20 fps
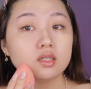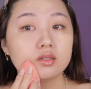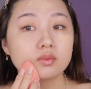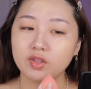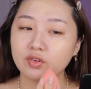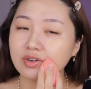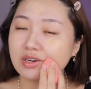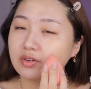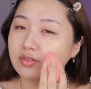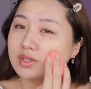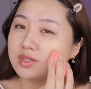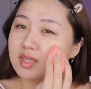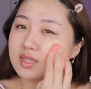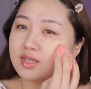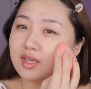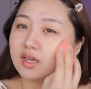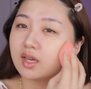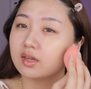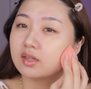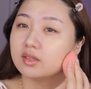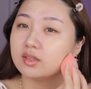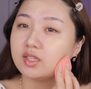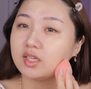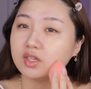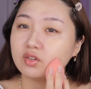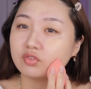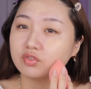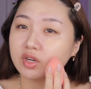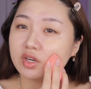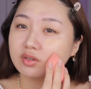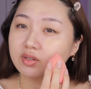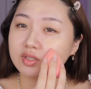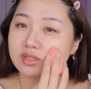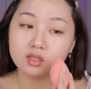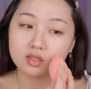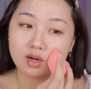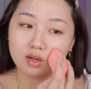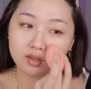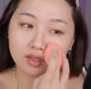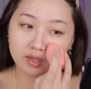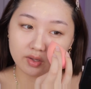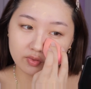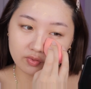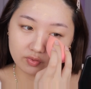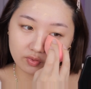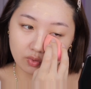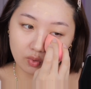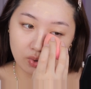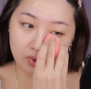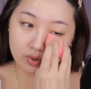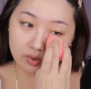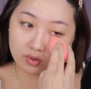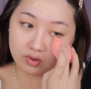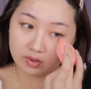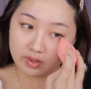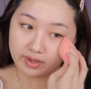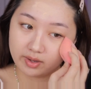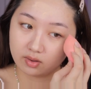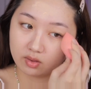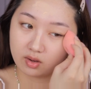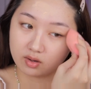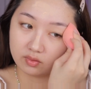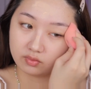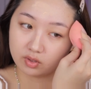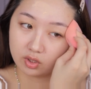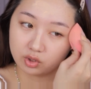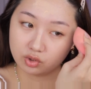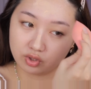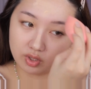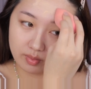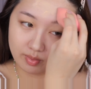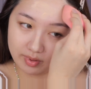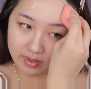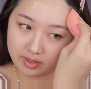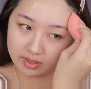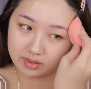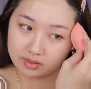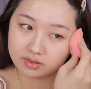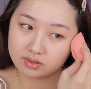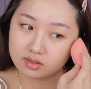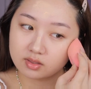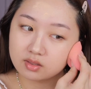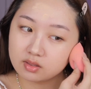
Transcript: But the fragrance is like a clean fragrance. It's not like floral like a lot of luxury brands.